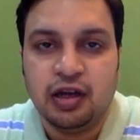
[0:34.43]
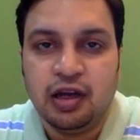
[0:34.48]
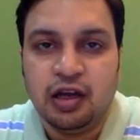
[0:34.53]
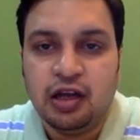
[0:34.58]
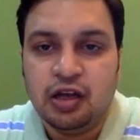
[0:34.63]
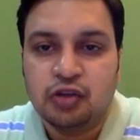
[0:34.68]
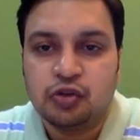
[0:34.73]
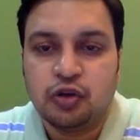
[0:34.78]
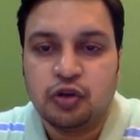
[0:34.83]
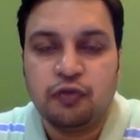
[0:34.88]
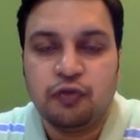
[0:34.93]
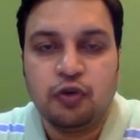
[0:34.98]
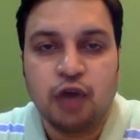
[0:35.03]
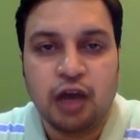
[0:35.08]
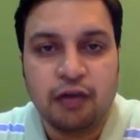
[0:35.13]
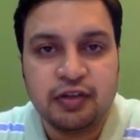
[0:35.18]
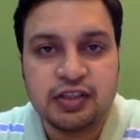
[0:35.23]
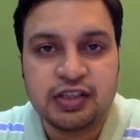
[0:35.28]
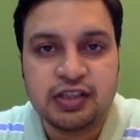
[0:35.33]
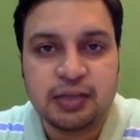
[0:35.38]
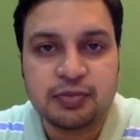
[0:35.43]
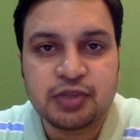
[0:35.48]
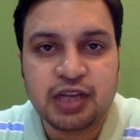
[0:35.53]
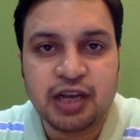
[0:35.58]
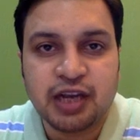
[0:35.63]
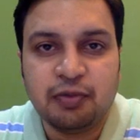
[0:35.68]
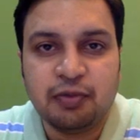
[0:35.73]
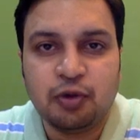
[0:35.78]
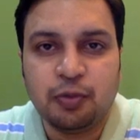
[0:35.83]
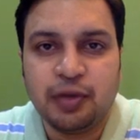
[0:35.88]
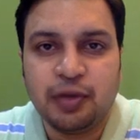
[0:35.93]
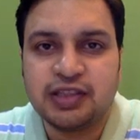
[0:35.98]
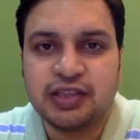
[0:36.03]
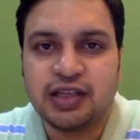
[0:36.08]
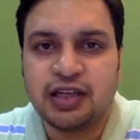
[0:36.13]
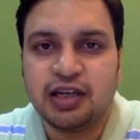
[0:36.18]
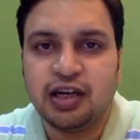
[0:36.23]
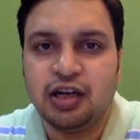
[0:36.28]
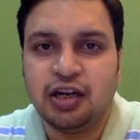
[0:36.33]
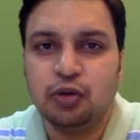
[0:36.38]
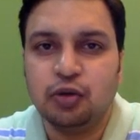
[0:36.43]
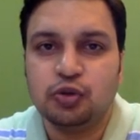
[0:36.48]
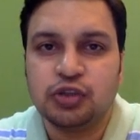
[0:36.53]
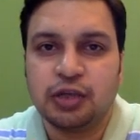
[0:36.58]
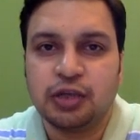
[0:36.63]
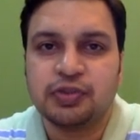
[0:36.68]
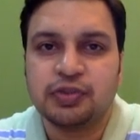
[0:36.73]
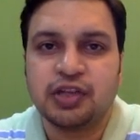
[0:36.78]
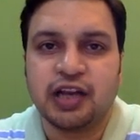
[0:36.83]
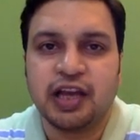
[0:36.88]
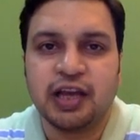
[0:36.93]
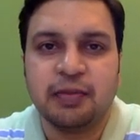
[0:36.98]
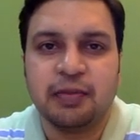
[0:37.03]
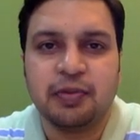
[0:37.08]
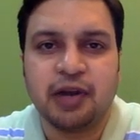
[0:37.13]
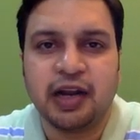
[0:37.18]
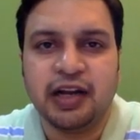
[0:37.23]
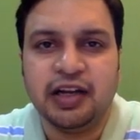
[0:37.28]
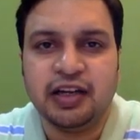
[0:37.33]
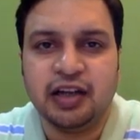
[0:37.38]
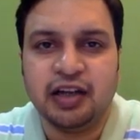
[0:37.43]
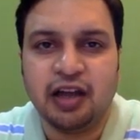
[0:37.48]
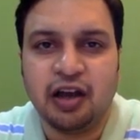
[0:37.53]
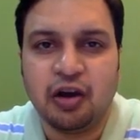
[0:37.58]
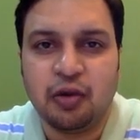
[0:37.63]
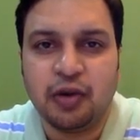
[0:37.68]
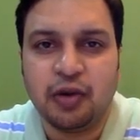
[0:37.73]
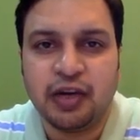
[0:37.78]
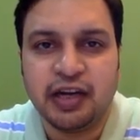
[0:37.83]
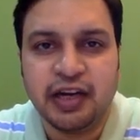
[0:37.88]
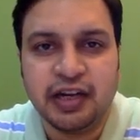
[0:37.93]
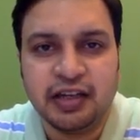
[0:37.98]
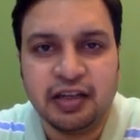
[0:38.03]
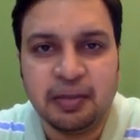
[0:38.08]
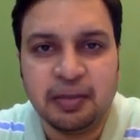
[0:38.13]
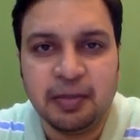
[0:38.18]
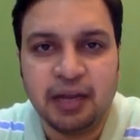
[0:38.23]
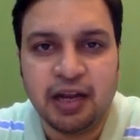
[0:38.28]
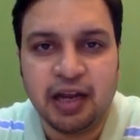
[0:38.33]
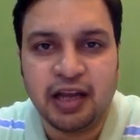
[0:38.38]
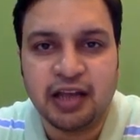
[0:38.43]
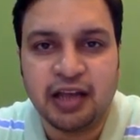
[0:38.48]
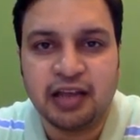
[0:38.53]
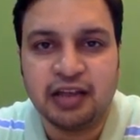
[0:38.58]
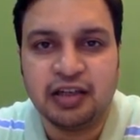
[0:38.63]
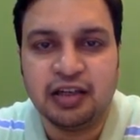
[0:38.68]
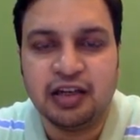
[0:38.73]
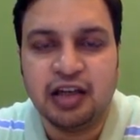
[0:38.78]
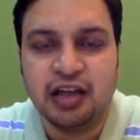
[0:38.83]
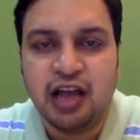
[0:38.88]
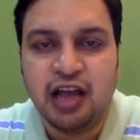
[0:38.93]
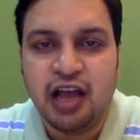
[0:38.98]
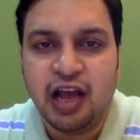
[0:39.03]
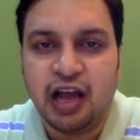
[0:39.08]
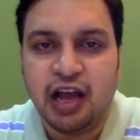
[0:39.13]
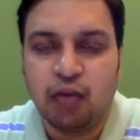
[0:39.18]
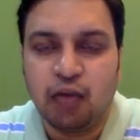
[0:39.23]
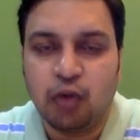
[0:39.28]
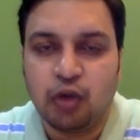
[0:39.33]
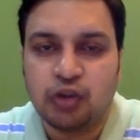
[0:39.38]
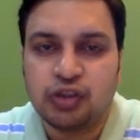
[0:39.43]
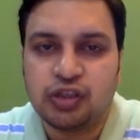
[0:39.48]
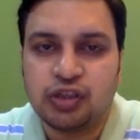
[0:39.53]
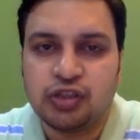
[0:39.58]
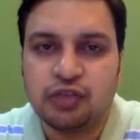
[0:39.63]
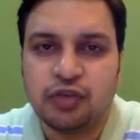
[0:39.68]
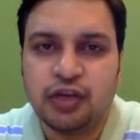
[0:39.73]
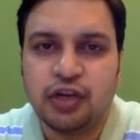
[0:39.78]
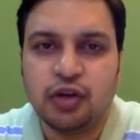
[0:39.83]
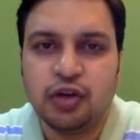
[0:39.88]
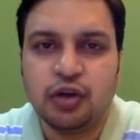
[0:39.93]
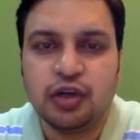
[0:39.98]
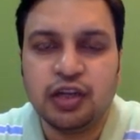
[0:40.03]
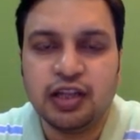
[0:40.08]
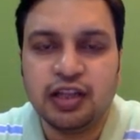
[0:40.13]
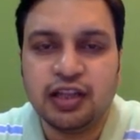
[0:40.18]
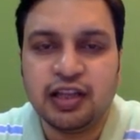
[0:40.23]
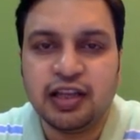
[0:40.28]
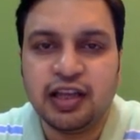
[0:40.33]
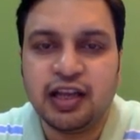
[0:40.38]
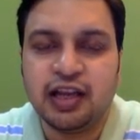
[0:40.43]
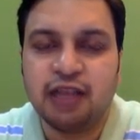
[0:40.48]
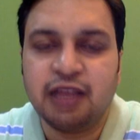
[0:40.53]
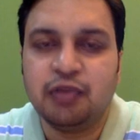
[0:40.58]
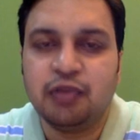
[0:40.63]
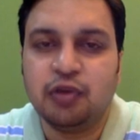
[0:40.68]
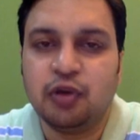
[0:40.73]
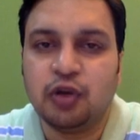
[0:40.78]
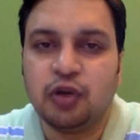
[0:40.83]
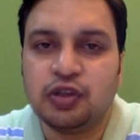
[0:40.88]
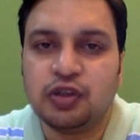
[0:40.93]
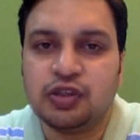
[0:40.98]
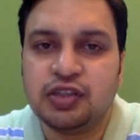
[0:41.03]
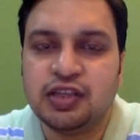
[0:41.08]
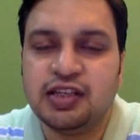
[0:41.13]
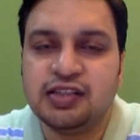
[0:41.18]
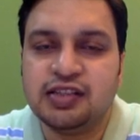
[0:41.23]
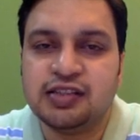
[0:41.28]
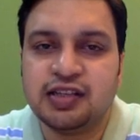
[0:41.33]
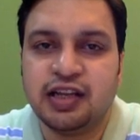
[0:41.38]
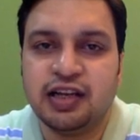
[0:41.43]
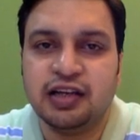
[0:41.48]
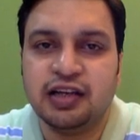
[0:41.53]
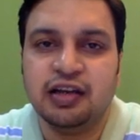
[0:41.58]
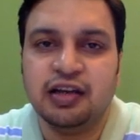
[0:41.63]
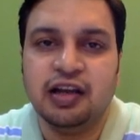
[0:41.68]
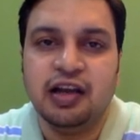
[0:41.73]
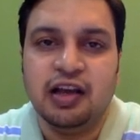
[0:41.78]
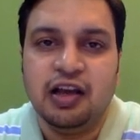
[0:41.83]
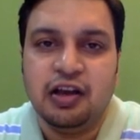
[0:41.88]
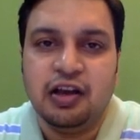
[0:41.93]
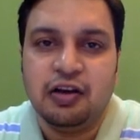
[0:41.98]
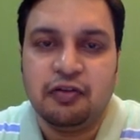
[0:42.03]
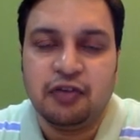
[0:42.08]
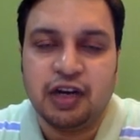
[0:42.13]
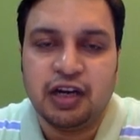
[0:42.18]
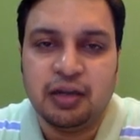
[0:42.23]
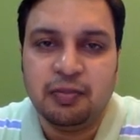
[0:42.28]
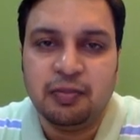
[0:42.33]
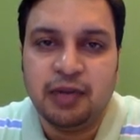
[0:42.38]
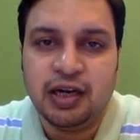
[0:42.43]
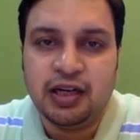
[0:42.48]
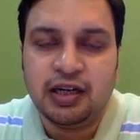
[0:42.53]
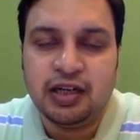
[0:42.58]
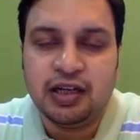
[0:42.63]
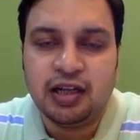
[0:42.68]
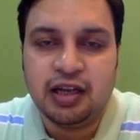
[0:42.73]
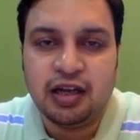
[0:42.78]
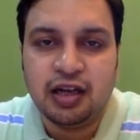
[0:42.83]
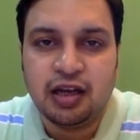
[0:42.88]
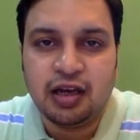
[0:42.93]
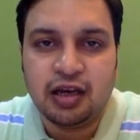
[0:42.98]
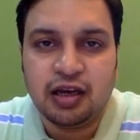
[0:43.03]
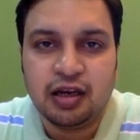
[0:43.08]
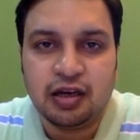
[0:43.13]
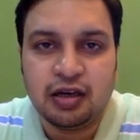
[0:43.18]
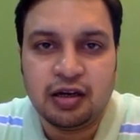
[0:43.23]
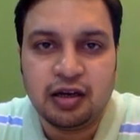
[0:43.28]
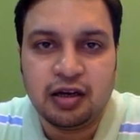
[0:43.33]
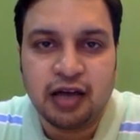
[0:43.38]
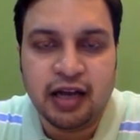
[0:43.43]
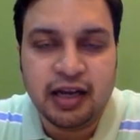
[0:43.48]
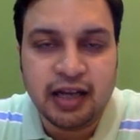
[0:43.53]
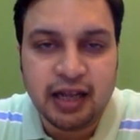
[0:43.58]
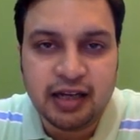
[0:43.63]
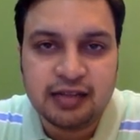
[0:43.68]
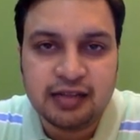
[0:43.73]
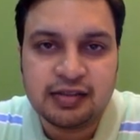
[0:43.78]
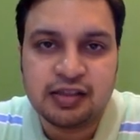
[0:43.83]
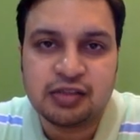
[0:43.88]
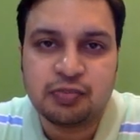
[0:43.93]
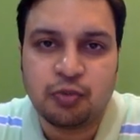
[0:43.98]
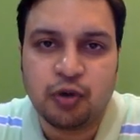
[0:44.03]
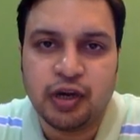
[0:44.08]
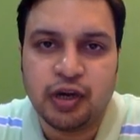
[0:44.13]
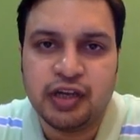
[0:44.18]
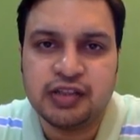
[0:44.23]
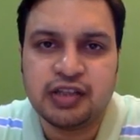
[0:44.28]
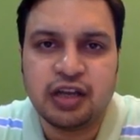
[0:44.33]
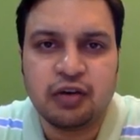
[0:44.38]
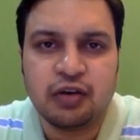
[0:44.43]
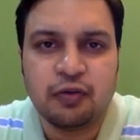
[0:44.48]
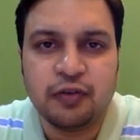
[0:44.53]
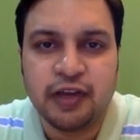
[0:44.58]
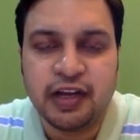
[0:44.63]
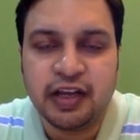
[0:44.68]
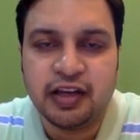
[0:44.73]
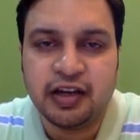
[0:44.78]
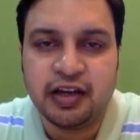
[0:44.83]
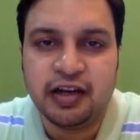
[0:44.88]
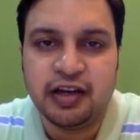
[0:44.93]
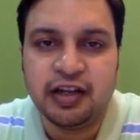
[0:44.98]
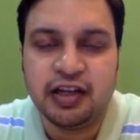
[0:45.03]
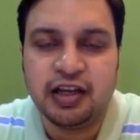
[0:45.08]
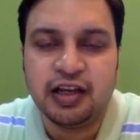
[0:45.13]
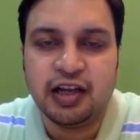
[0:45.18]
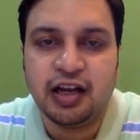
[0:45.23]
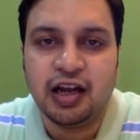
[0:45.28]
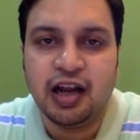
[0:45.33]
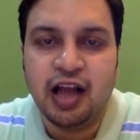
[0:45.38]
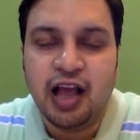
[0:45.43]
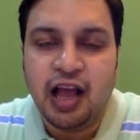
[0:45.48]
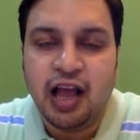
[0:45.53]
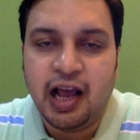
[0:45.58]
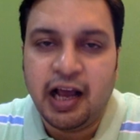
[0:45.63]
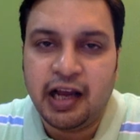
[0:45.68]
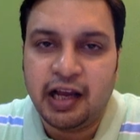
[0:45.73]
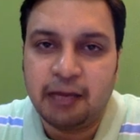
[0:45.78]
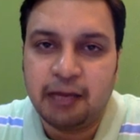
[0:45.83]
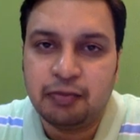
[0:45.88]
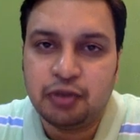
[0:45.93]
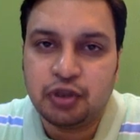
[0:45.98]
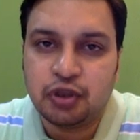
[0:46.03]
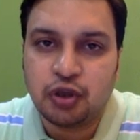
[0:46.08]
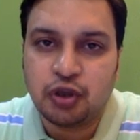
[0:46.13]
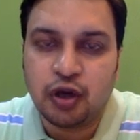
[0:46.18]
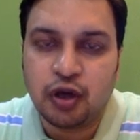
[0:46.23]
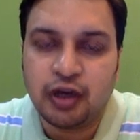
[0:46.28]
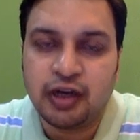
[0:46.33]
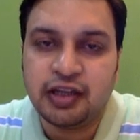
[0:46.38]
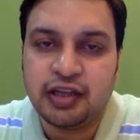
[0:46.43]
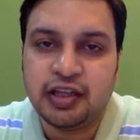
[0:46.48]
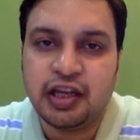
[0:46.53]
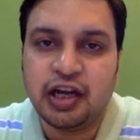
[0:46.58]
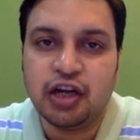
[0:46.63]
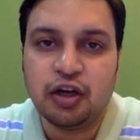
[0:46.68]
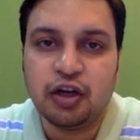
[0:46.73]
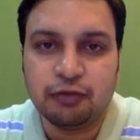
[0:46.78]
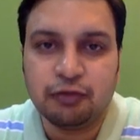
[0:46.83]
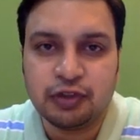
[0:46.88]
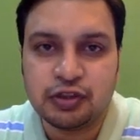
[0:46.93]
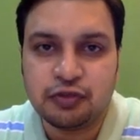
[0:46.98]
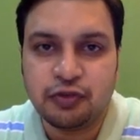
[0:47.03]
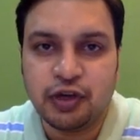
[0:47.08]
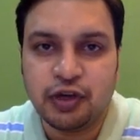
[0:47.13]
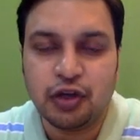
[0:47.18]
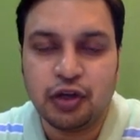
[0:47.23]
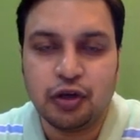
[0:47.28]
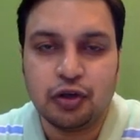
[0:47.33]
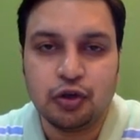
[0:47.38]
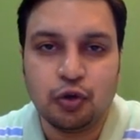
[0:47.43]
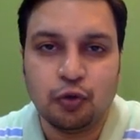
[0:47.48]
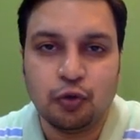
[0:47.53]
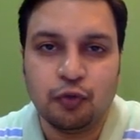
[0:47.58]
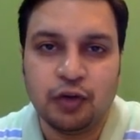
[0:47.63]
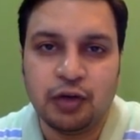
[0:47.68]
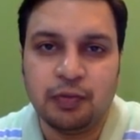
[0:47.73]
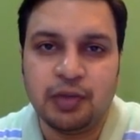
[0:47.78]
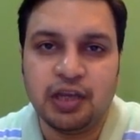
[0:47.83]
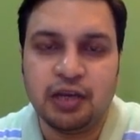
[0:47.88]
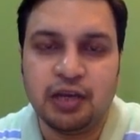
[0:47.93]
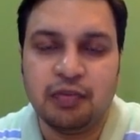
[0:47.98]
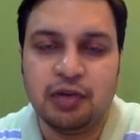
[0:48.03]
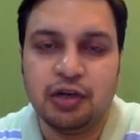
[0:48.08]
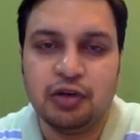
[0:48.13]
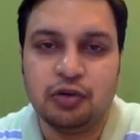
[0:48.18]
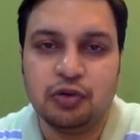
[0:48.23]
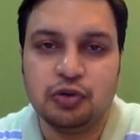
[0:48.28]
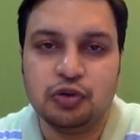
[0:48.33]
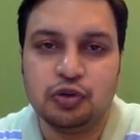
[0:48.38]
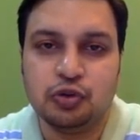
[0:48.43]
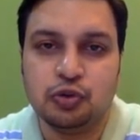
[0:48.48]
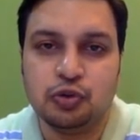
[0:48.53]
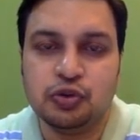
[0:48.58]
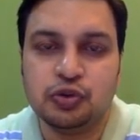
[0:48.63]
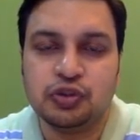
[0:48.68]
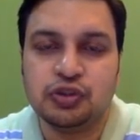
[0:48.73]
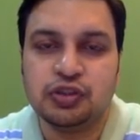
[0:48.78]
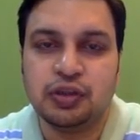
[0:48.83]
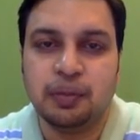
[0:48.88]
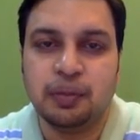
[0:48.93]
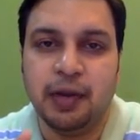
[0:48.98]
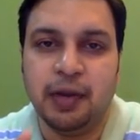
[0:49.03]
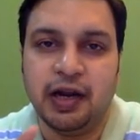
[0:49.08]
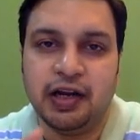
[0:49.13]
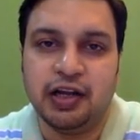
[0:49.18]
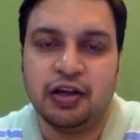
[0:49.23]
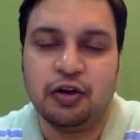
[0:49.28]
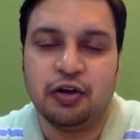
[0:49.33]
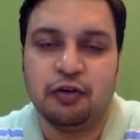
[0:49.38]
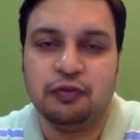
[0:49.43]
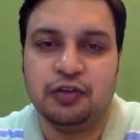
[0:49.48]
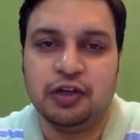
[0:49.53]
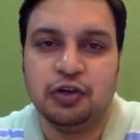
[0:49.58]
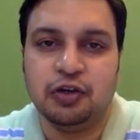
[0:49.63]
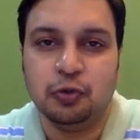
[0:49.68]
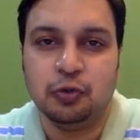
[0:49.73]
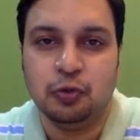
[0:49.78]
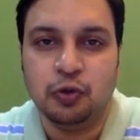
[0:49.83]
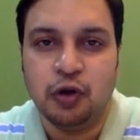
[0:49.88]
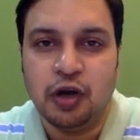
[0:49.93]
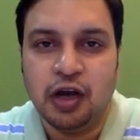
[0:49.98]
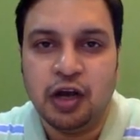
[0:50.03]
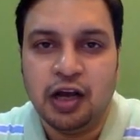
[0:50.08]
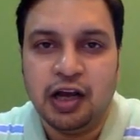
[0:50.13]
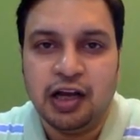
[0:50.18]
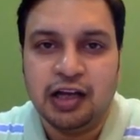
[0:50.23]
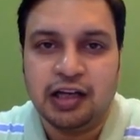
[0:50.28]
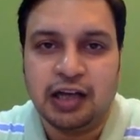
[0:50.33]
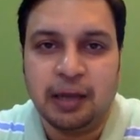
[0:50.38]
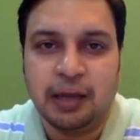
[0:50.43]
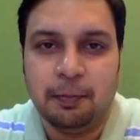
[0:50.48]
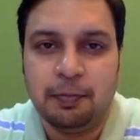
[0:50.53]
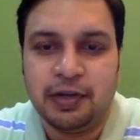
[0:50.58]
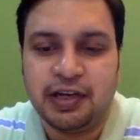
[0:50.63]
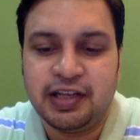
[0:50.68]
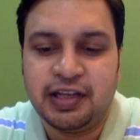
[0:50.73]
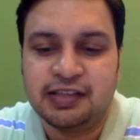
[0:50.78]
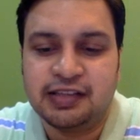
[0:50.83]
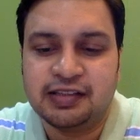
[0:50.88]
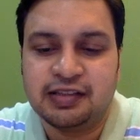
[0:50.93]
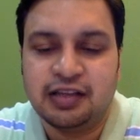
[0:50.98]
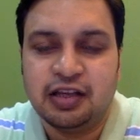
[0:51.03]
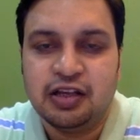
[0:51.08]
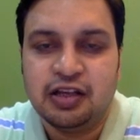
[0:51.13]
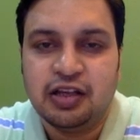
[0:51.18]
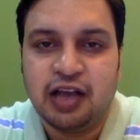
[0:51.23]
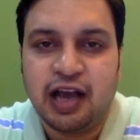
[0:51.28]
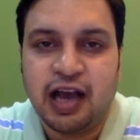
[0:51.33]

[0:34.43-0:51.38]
So if you haven't subscribed to my channel, do subscribe right now and hit the bell icon and watch this video till the end because these 10 fundamental uh, analysis points are very critical and I'm sure at the end of this video you will be able to choose the better of the two companies.